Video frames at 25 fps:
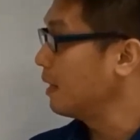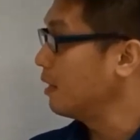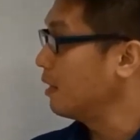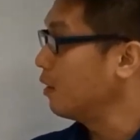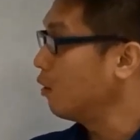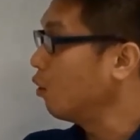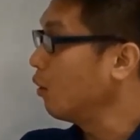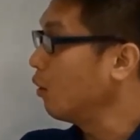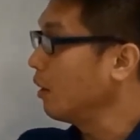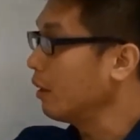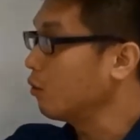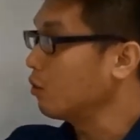
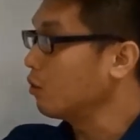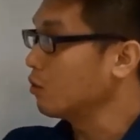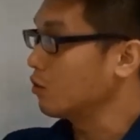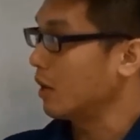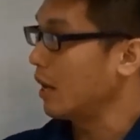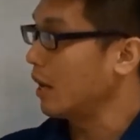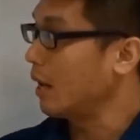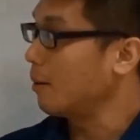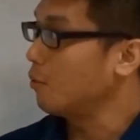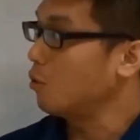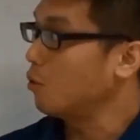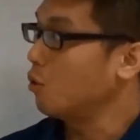PO equals to
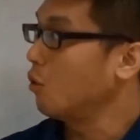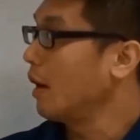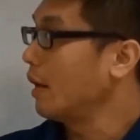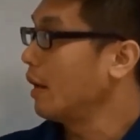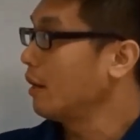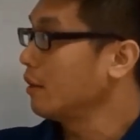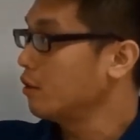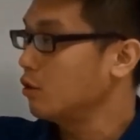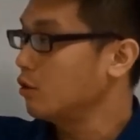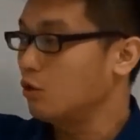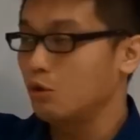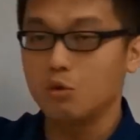MO
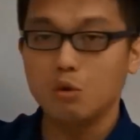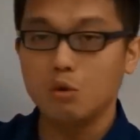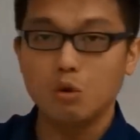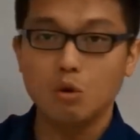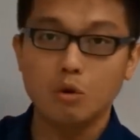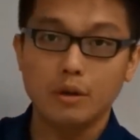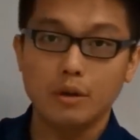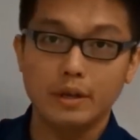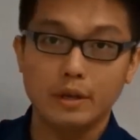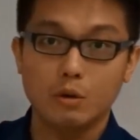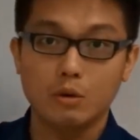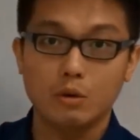and
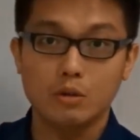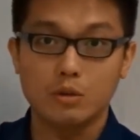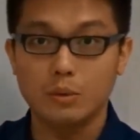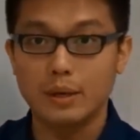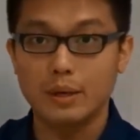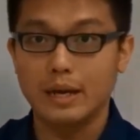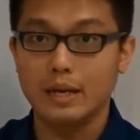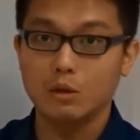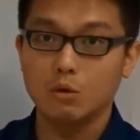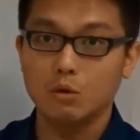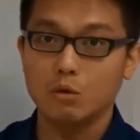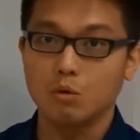QO equals to
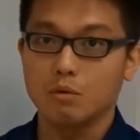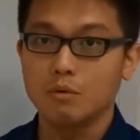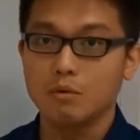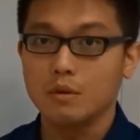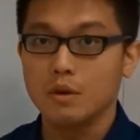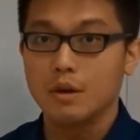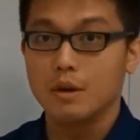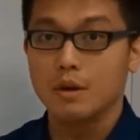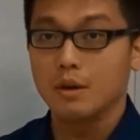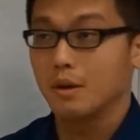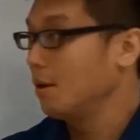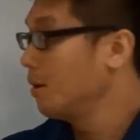NO.
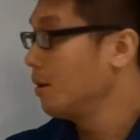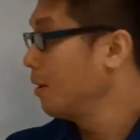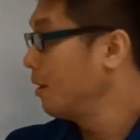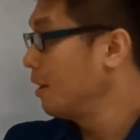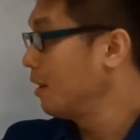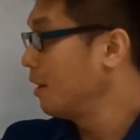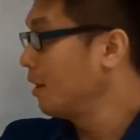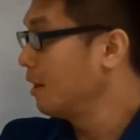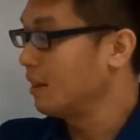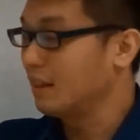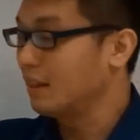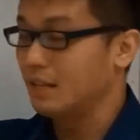
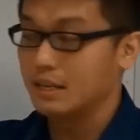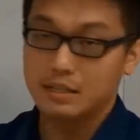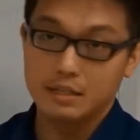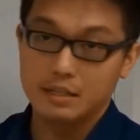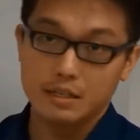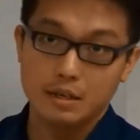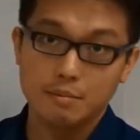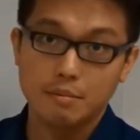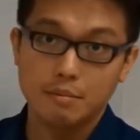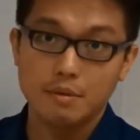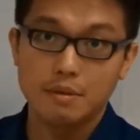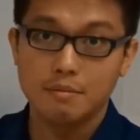List
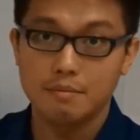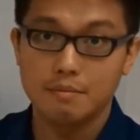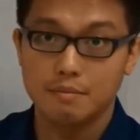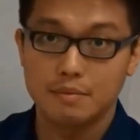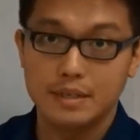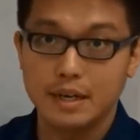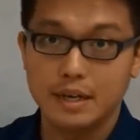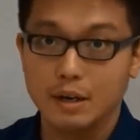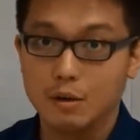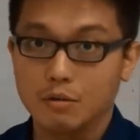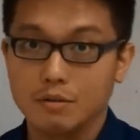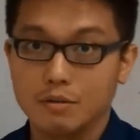them
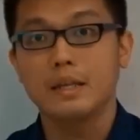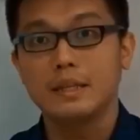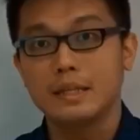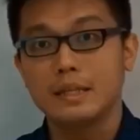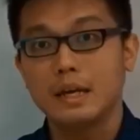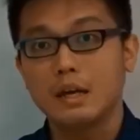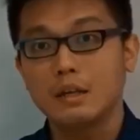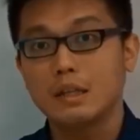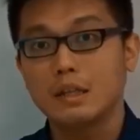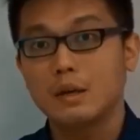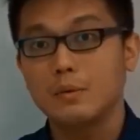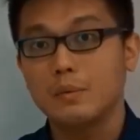down.
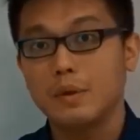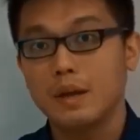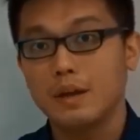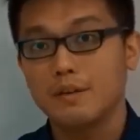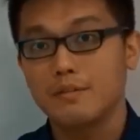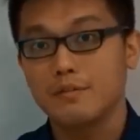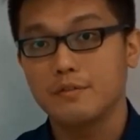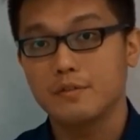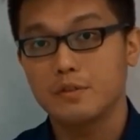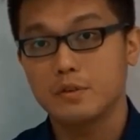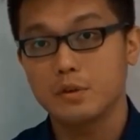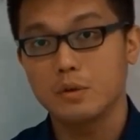Now that we
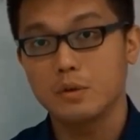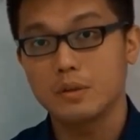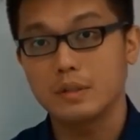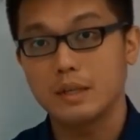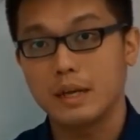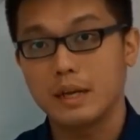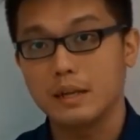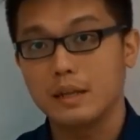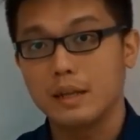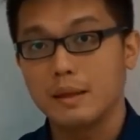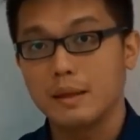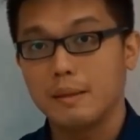have shown
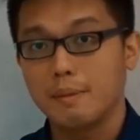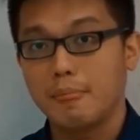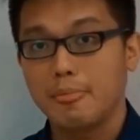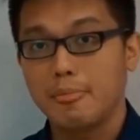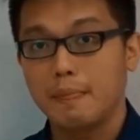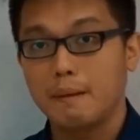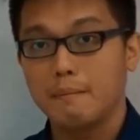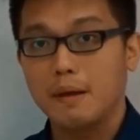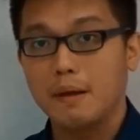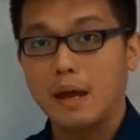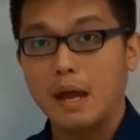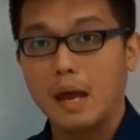that
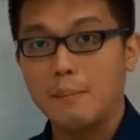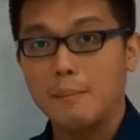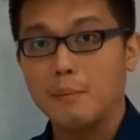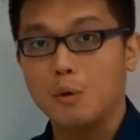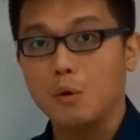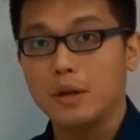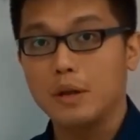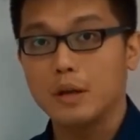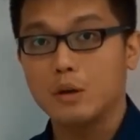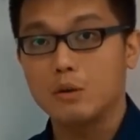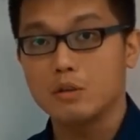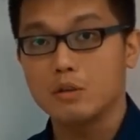
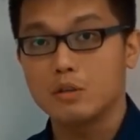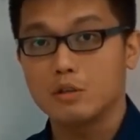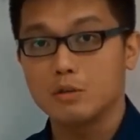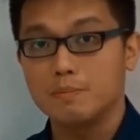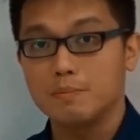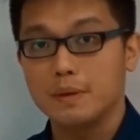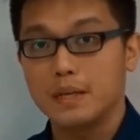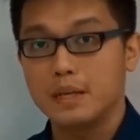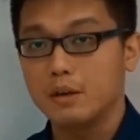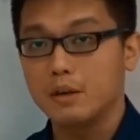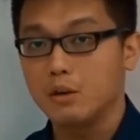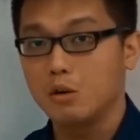MO equals to
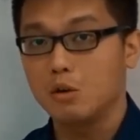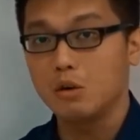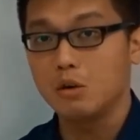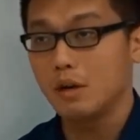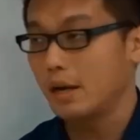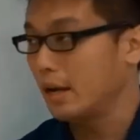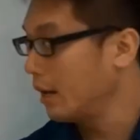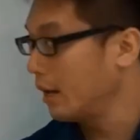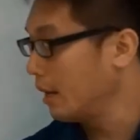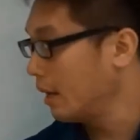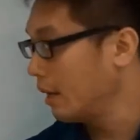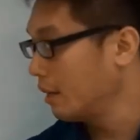PO
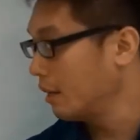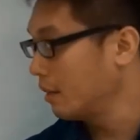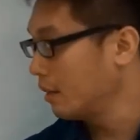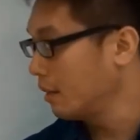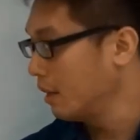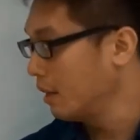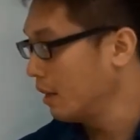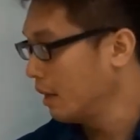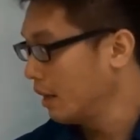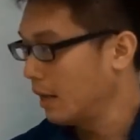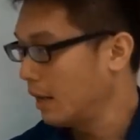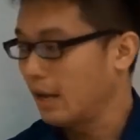
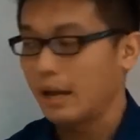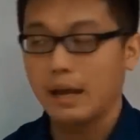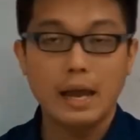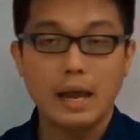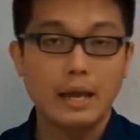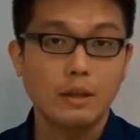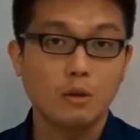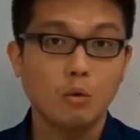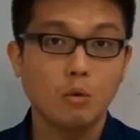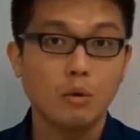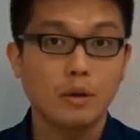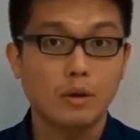and
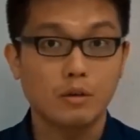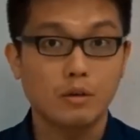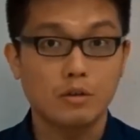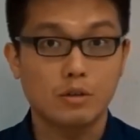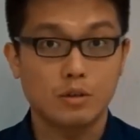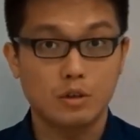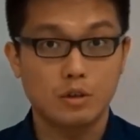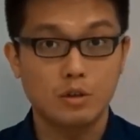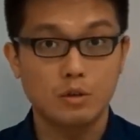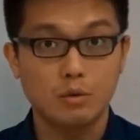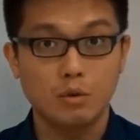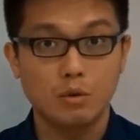NO
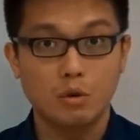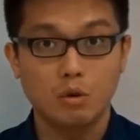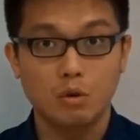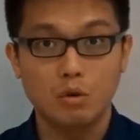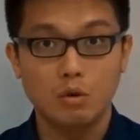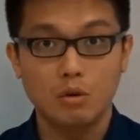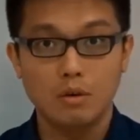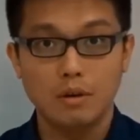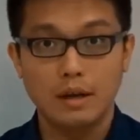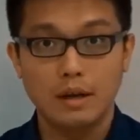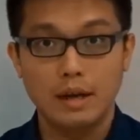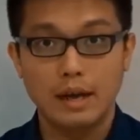equals to
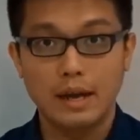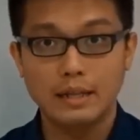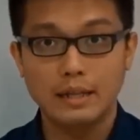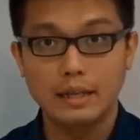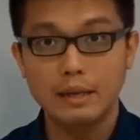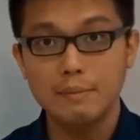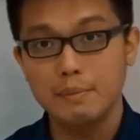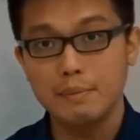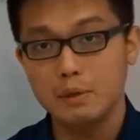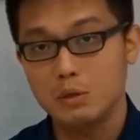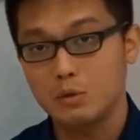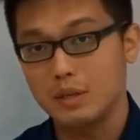QO and
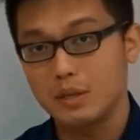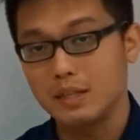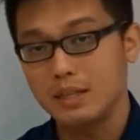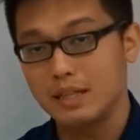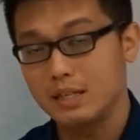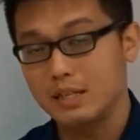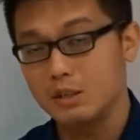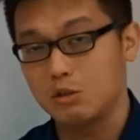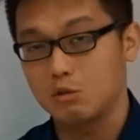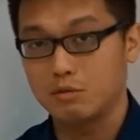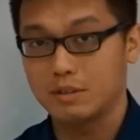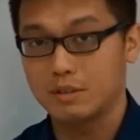in between
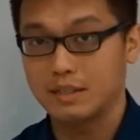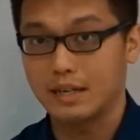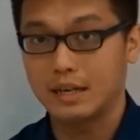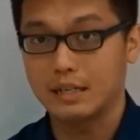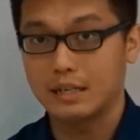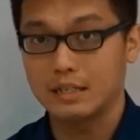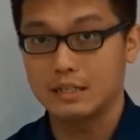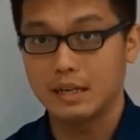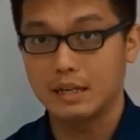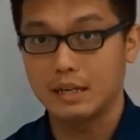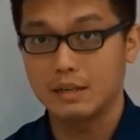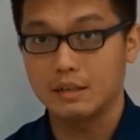these two
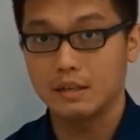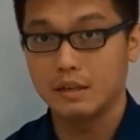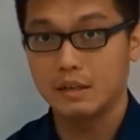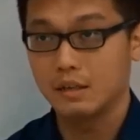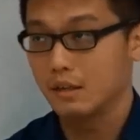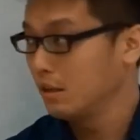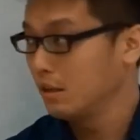sides that